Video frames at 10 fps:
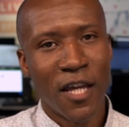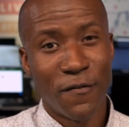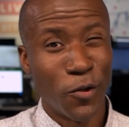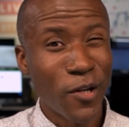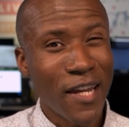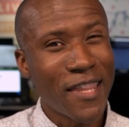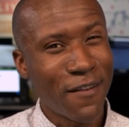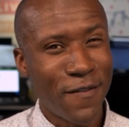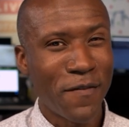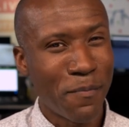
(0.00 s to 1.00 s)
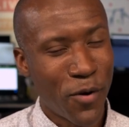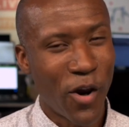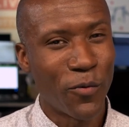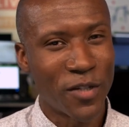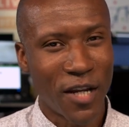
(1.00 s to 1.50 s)
If you're looking at that 50
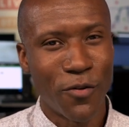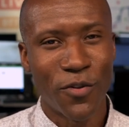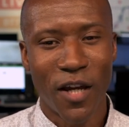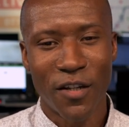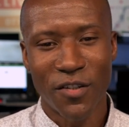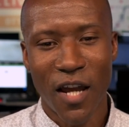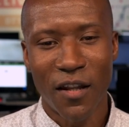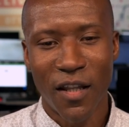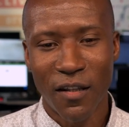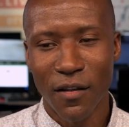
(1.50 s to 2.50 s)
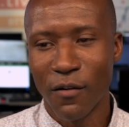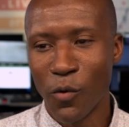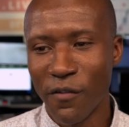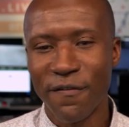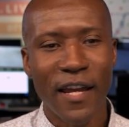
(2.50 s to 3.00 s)
period, which I know uh, Sean will,
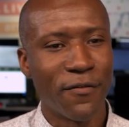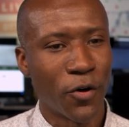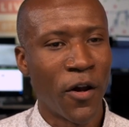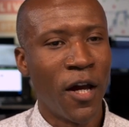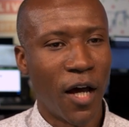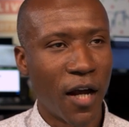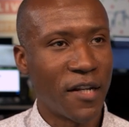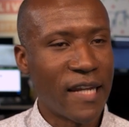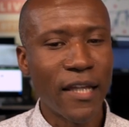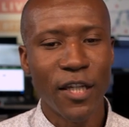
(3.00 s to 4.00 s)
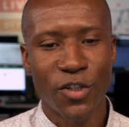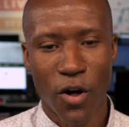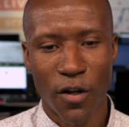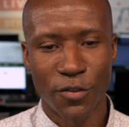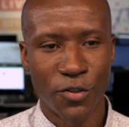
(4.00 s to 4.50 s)
will favor uh, on a daily
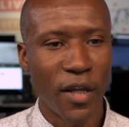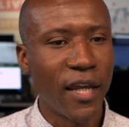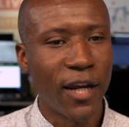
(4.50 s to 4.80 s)
chart, I'll show you